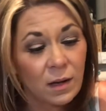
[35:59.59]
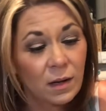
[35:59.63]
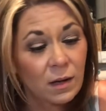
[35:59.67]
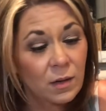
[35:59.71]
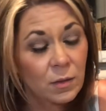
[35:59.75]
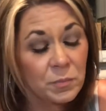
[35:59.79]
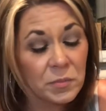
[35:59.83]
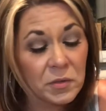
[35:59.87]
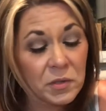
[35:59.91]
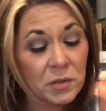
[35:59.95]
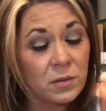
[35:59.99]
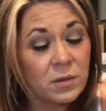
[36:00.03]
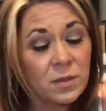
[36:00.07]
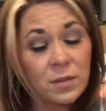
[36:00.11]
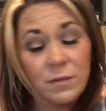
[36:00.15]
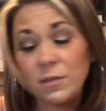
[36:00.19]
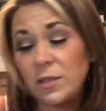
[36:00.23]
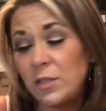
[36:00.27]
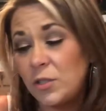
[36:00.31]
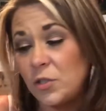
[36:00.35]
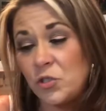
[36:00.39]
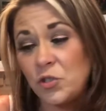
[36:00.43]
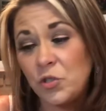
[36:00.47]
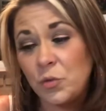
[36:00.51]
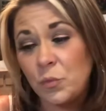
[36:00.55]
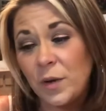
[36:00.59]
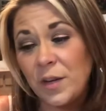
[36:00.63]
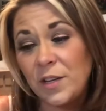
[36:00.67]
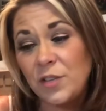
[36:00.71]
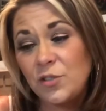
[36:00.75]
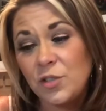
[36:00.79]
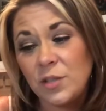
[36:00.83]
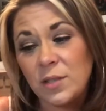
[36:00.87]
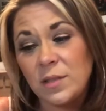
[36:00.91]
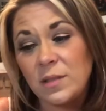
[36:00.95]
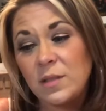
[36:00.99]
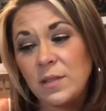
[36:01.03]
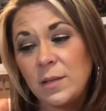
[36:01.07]
abusive
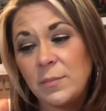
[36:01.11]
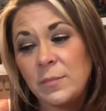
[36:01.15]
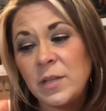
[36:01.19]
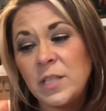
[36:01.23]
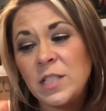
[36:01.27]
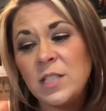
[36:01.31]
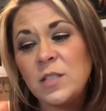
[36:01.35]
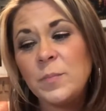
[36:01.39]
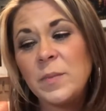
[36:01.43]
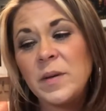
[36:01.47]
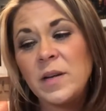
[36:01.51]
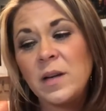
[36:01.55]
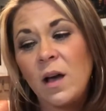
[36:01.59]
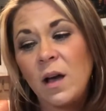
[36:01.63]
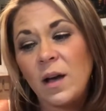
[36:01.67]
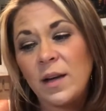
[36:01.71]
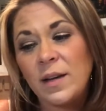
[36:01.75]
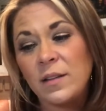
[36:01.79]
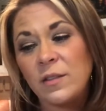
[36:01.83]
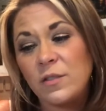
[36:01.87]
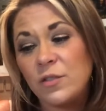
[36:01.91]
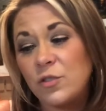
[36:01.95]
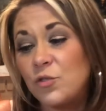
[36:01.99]
situation. And somebody's been hiding the